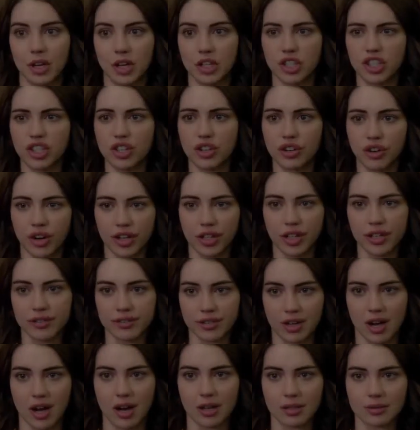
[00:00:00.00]
You're all
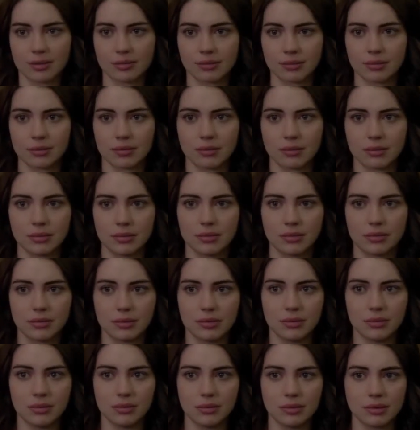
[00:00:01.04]
I've got. Oh, come on,
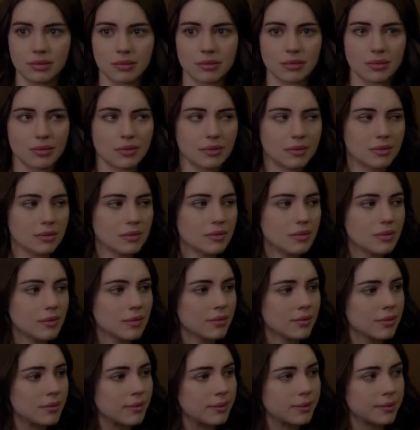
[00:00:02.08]
that's not true.
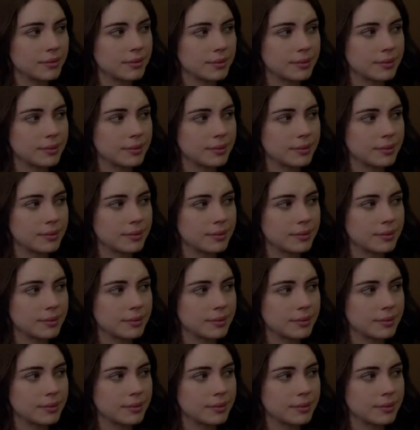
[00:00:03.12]
Look,